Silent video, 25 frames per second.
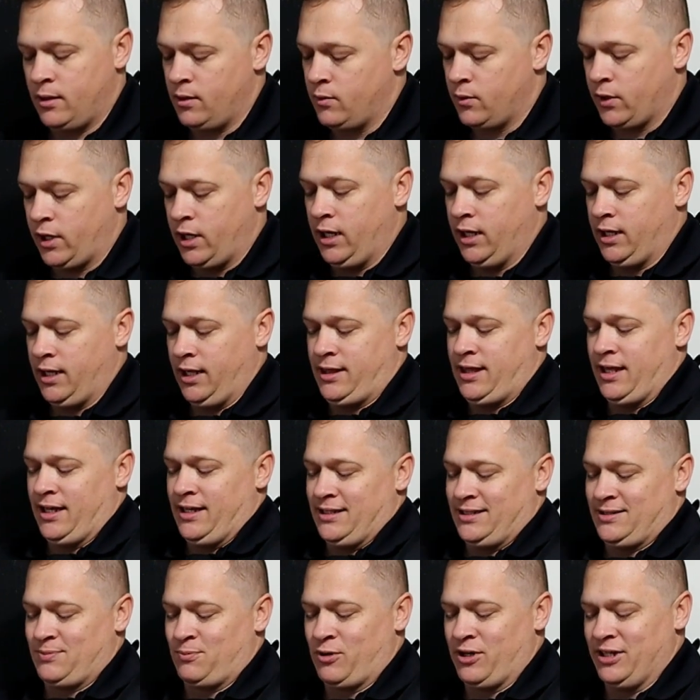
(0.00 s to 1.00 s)
we're gonna get
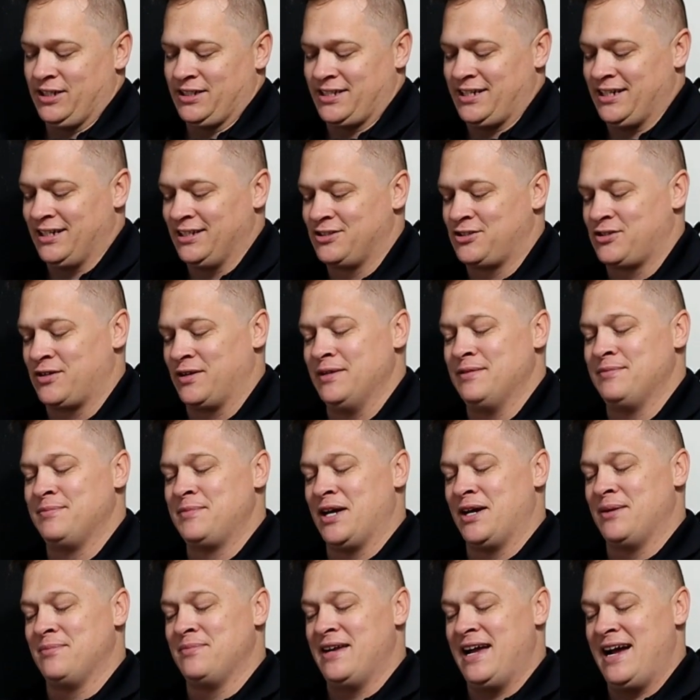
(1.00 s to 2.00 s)
this brisket
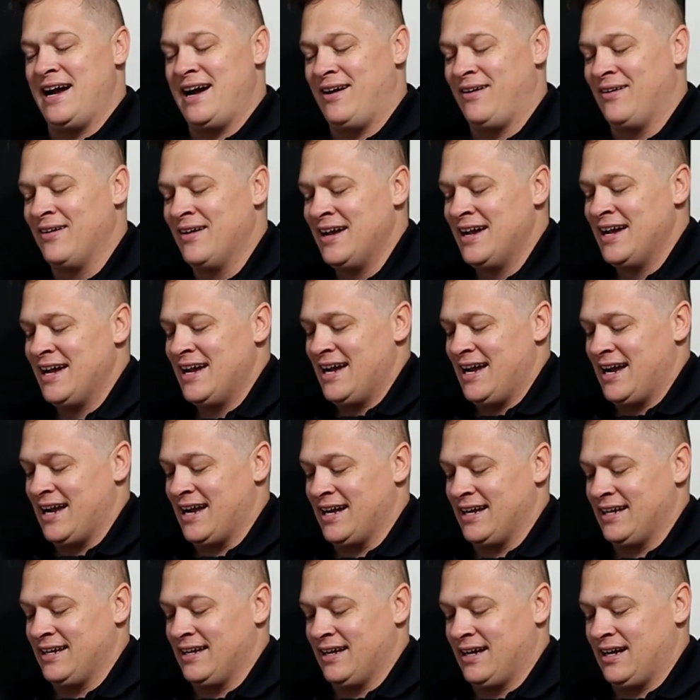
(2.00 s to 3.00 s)
trimmed up now
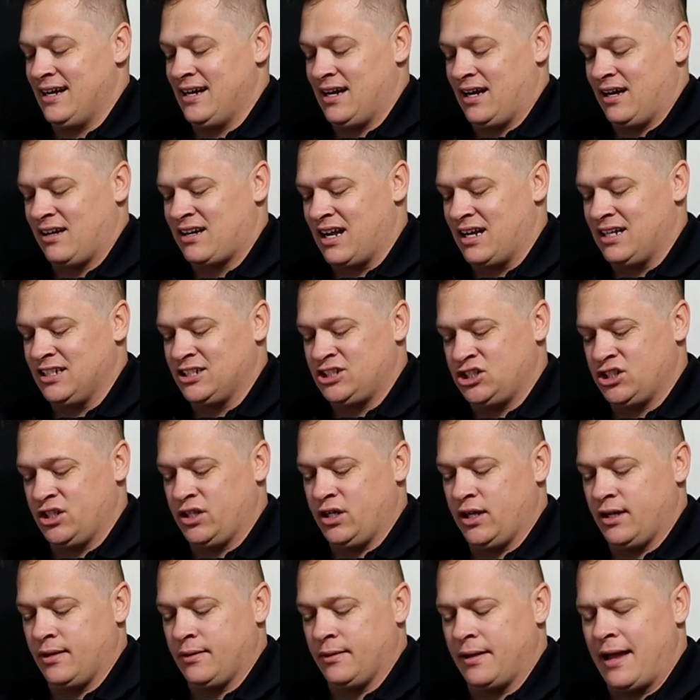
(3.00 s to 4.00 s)
and kind of show
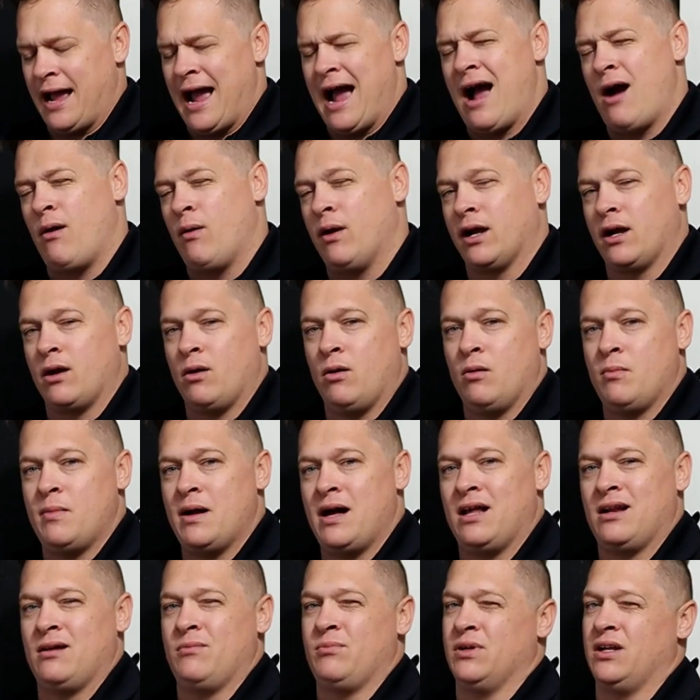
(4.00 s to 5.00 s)
you how I go
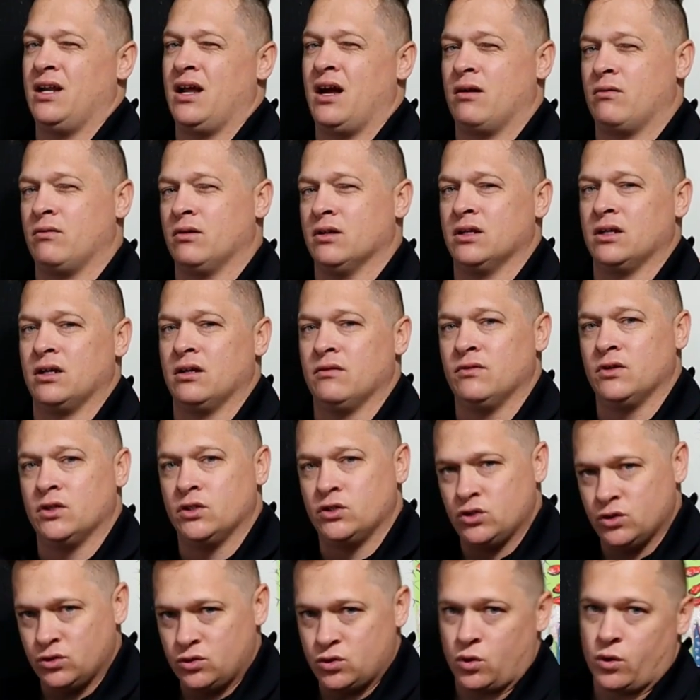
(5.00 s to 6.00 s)
about it, but not really give you a
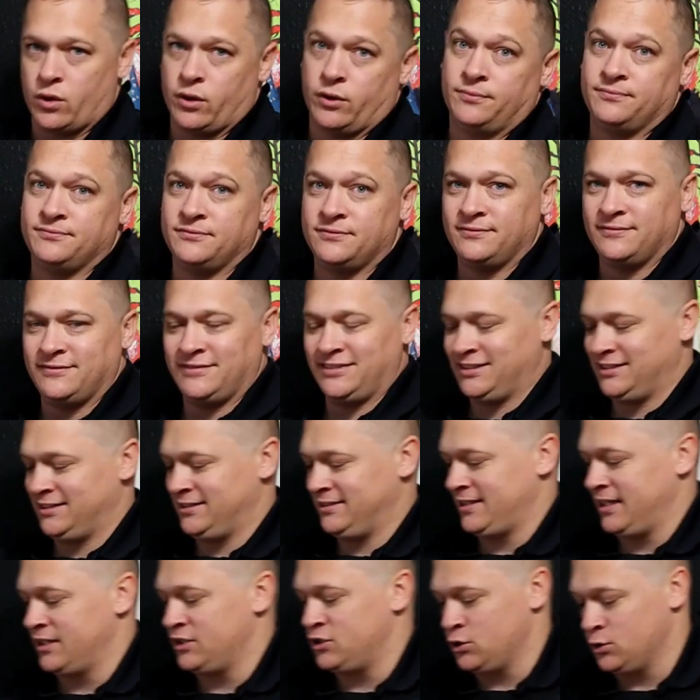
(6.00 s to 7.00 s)
tutorial.
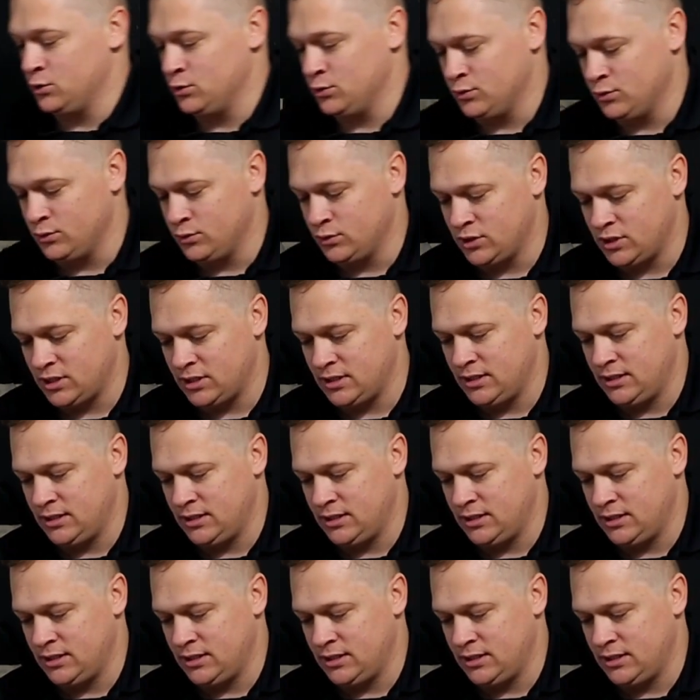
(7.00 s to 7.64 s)
Stay tuned.